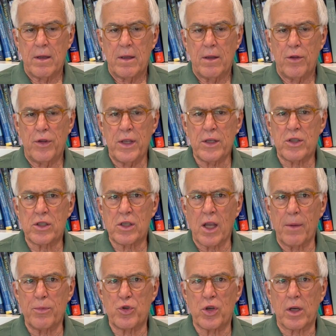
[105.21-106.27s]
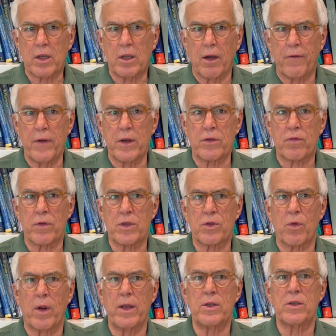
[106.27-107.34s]
This subject of interest
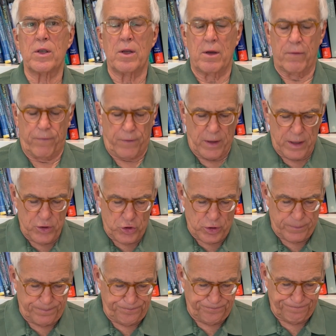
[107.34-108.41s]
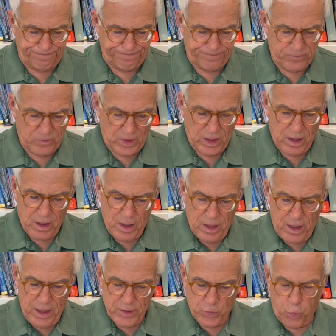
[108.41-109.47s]
rates and inflation
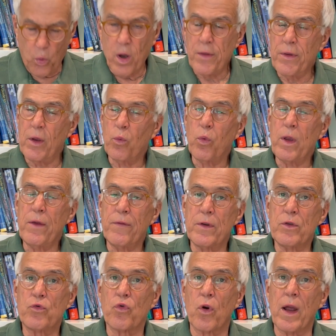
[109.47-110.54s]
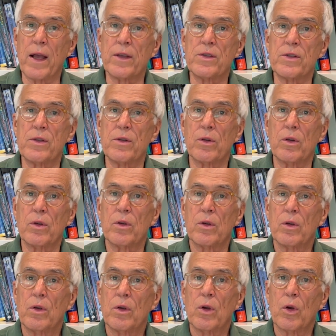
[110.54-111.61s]
is one that we've addressed
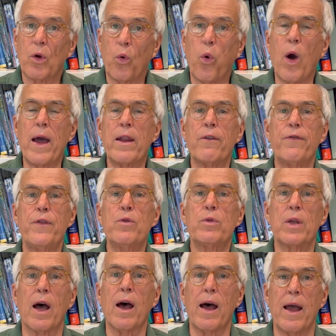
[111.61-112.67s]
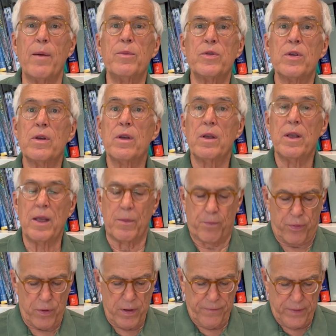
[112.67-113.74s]
quite a few times in
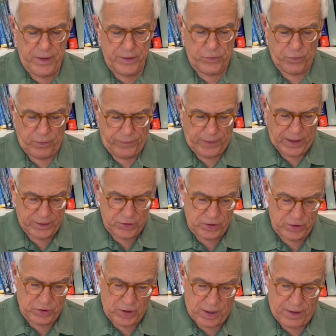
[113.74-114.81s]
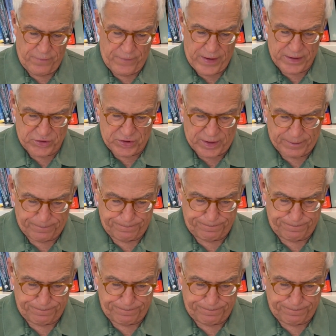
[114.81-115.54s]
previous reflections on investing.